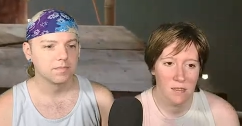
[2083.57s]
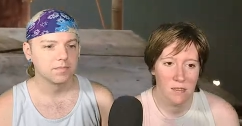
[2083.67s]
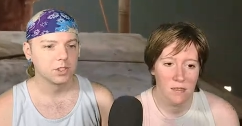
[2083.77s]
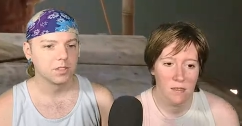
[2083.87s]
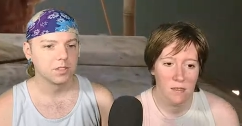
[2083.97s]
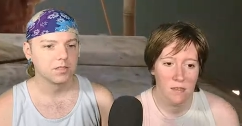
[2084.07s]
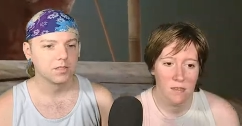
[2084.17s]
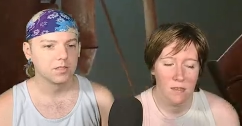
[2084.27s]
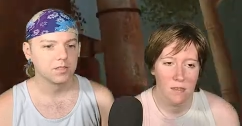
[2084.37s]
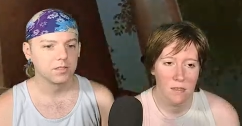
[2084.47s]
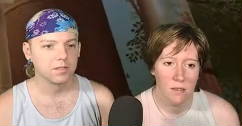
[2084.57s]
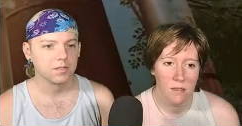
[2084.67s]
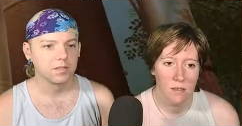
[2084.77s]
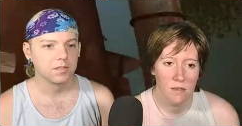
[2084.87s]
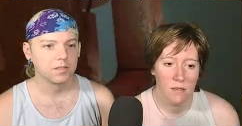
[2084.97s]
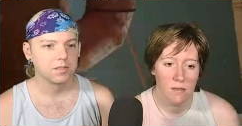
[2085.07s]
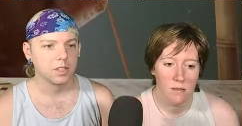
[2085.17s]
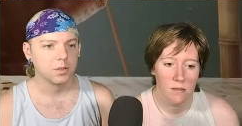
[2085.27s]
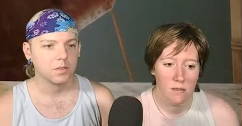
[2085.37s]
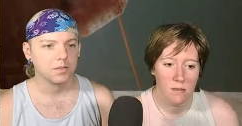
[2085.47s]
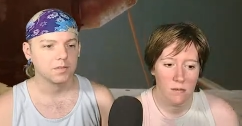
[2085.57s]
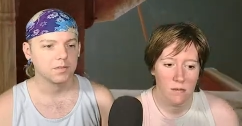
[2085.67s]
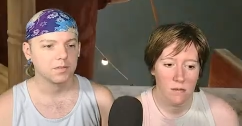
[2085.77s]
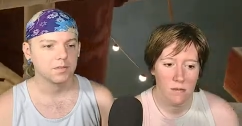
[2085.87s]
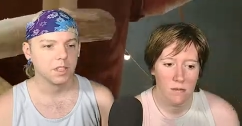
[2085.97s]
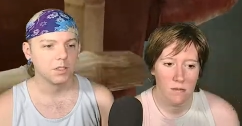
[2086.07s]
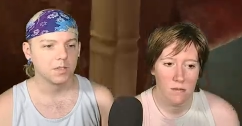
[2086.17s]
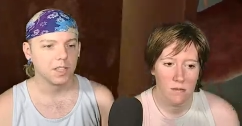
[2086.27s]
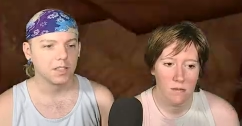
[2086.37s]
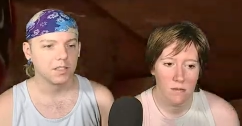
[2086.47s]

Speaker 1: Sure. No. No, it's fine.